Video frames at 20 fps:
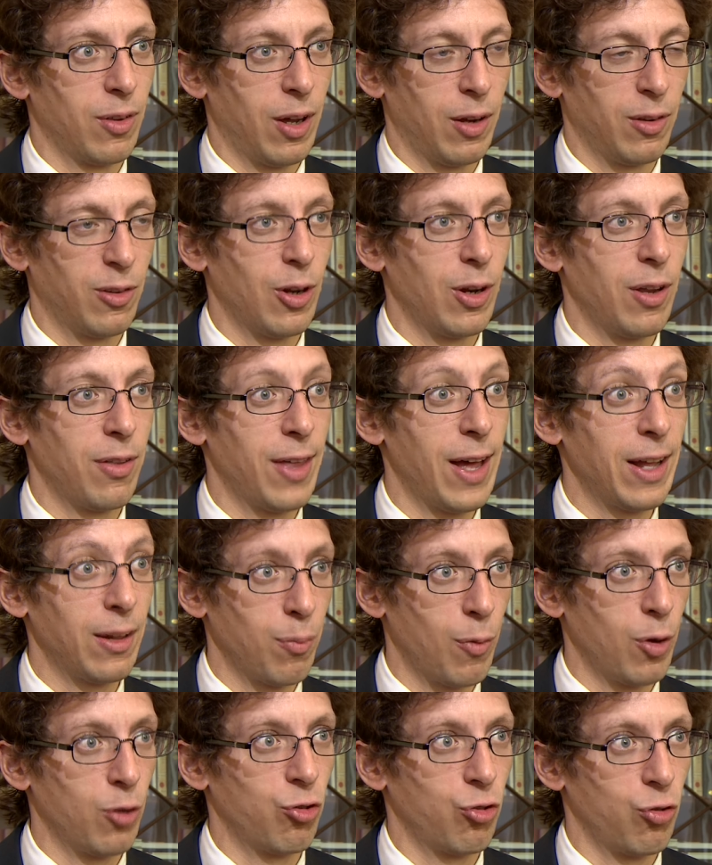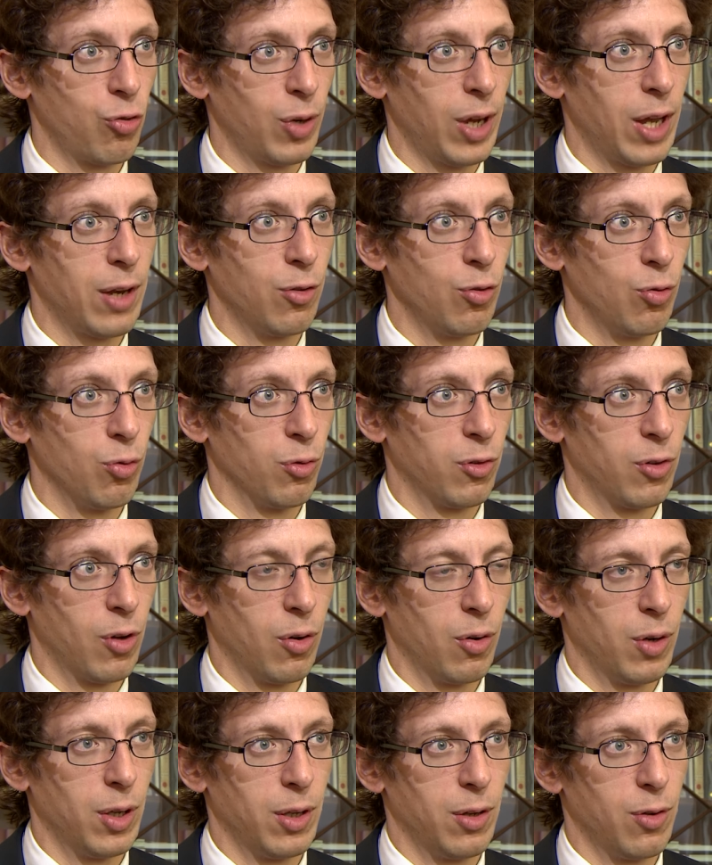is only that much you can do.
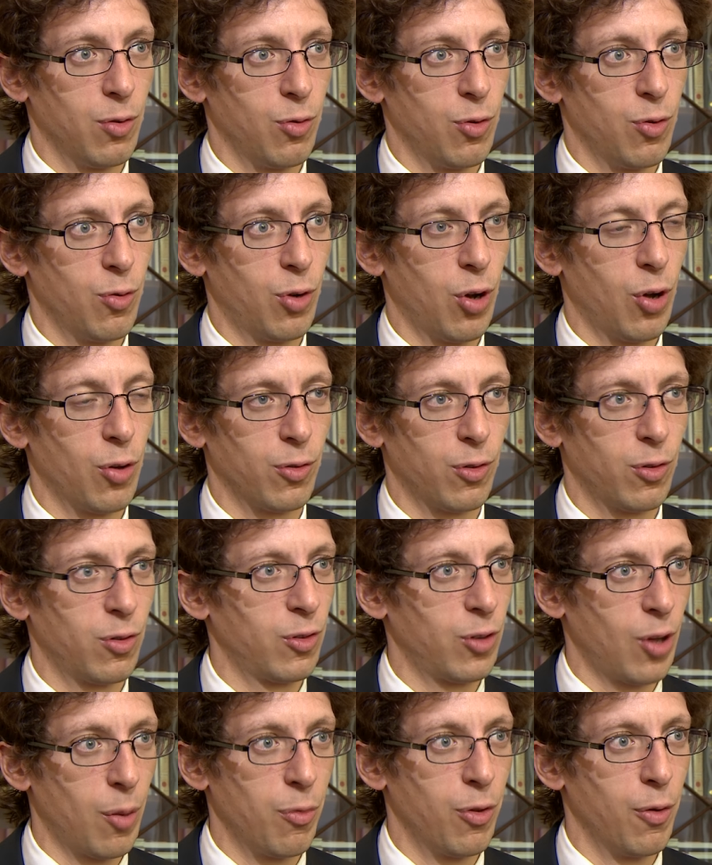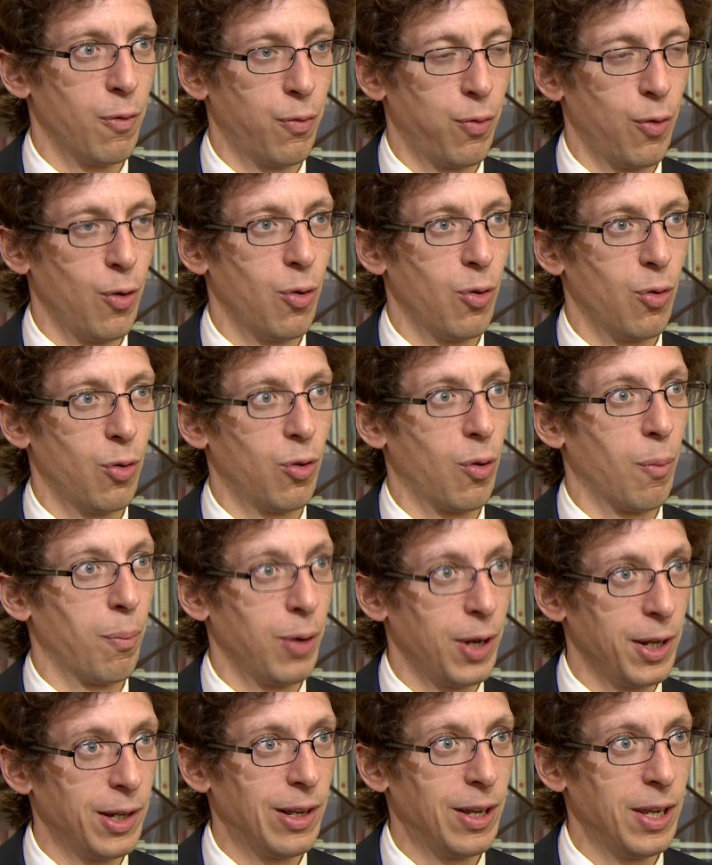So you can't stop the flow
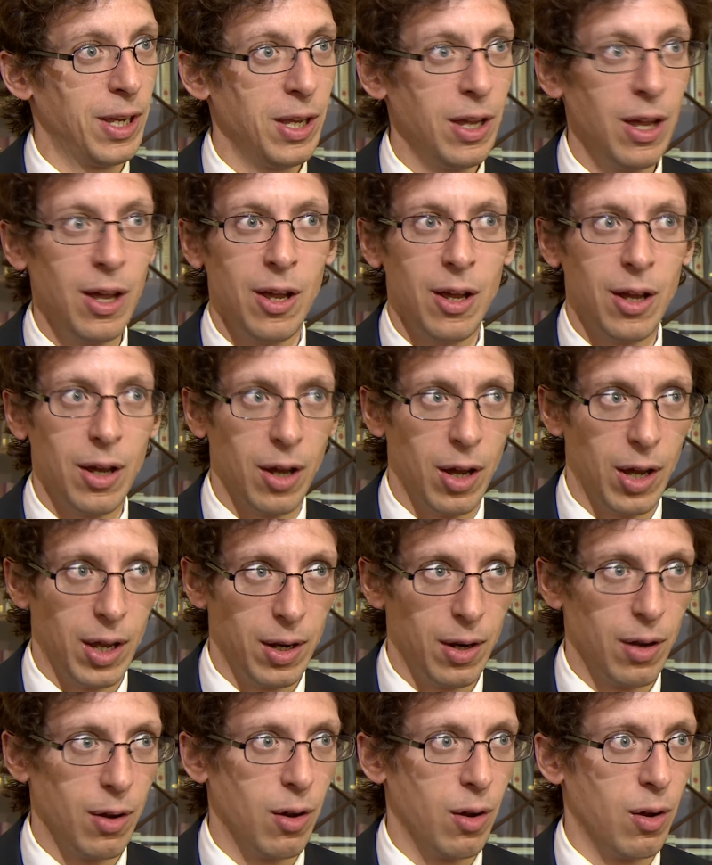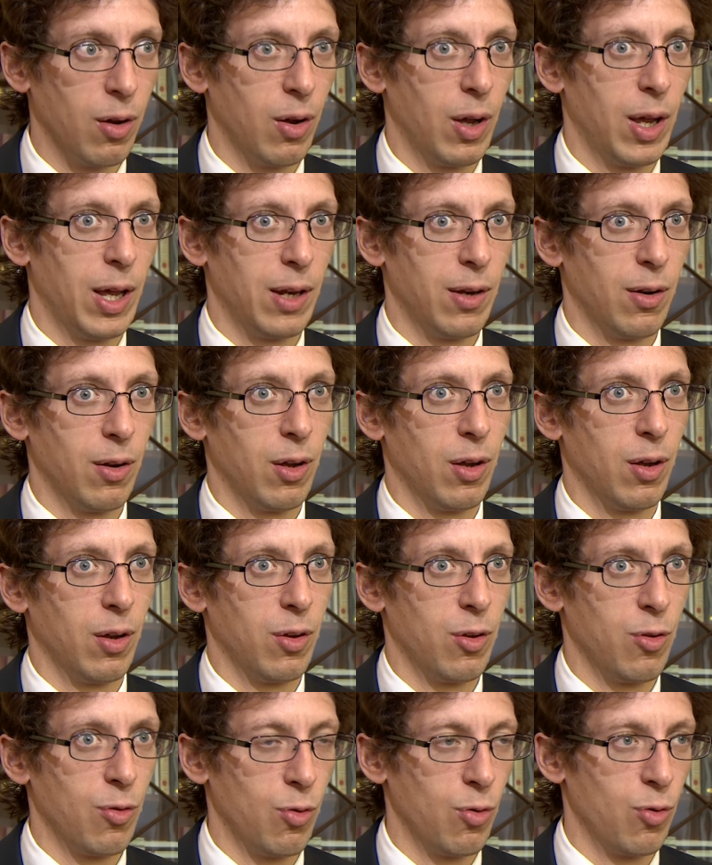completely, and
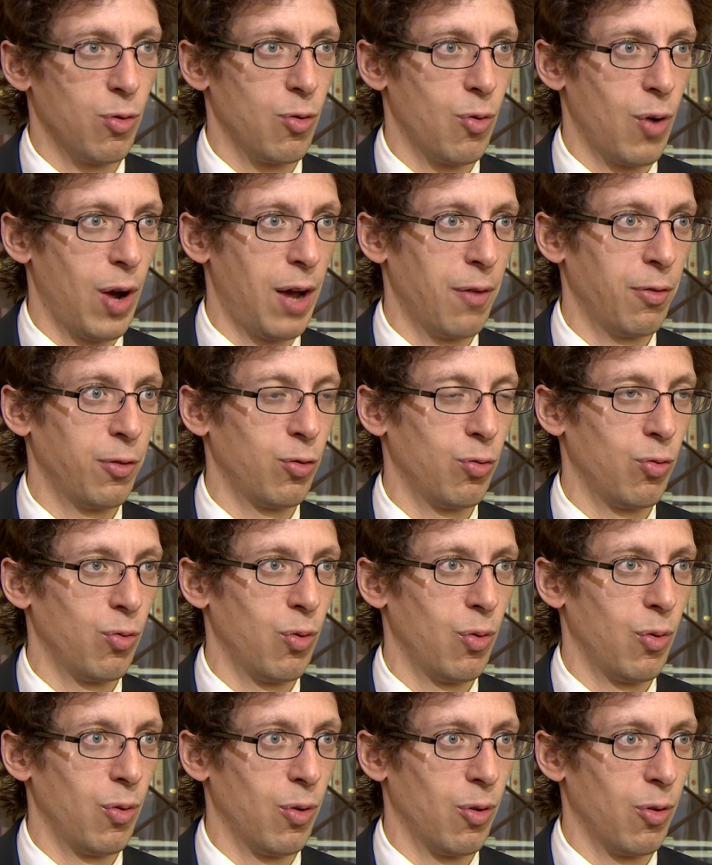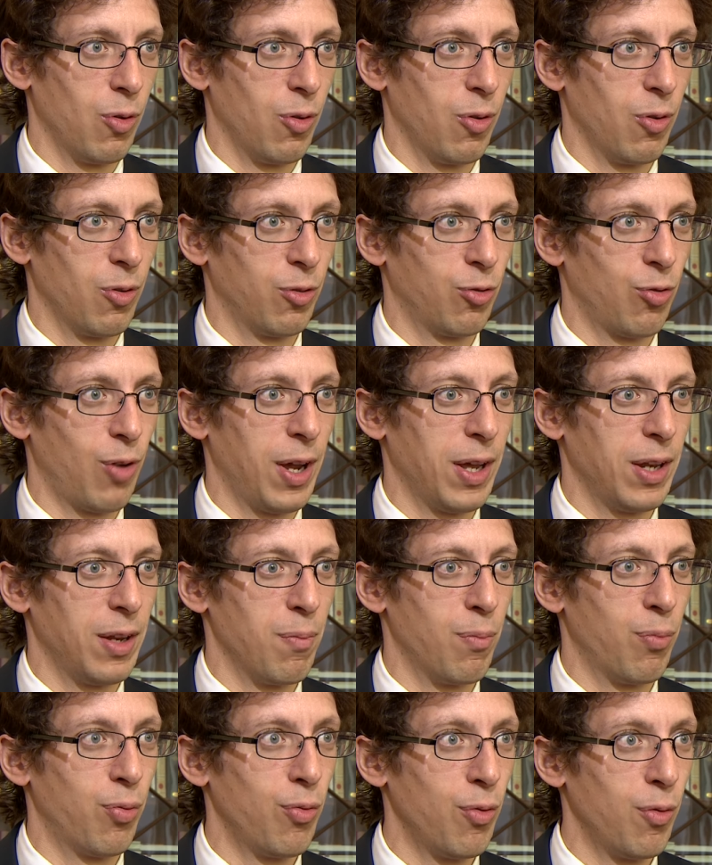you have to try and
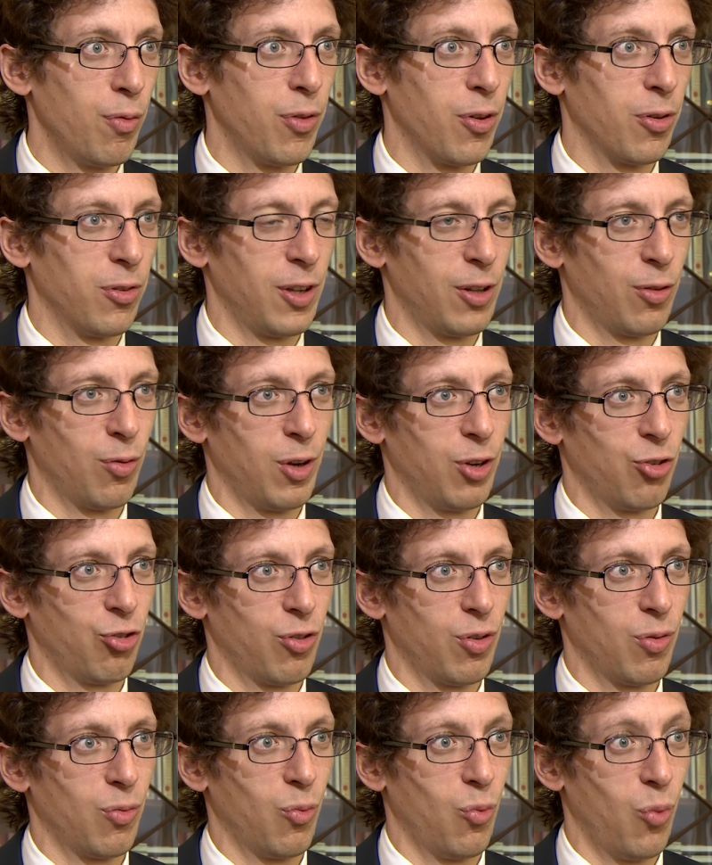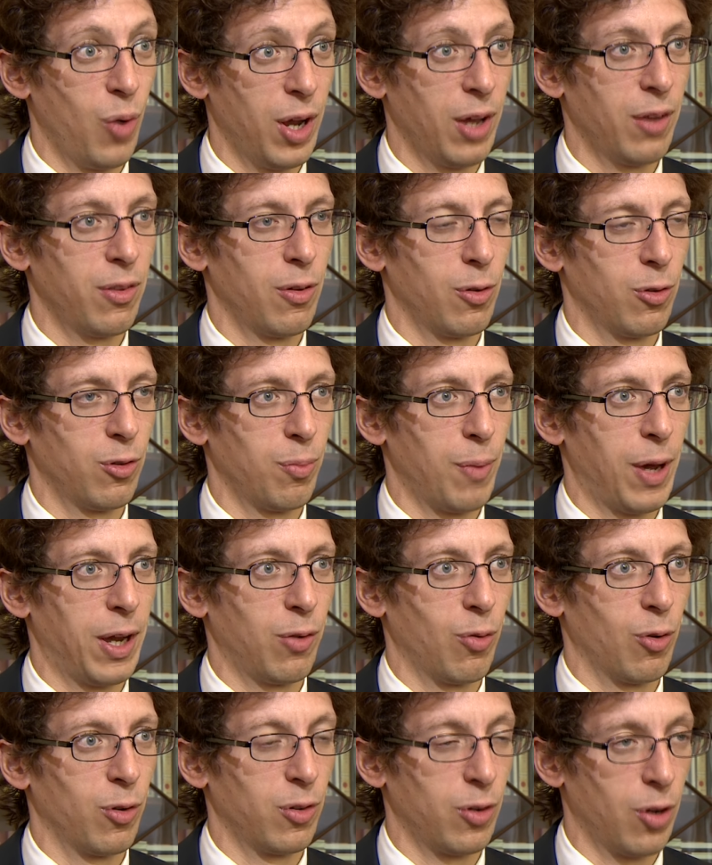improve the situation where those
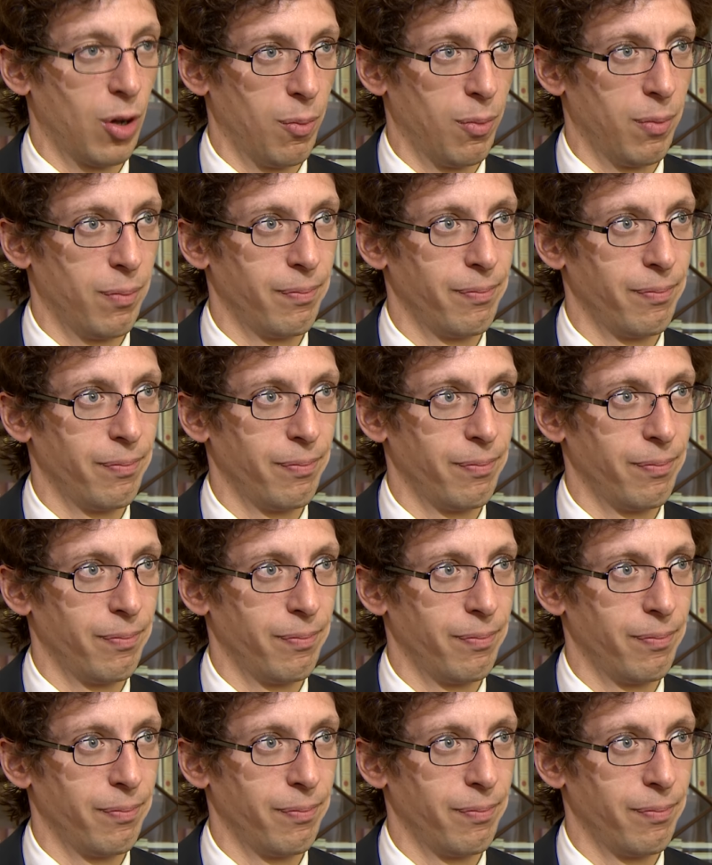migrants come.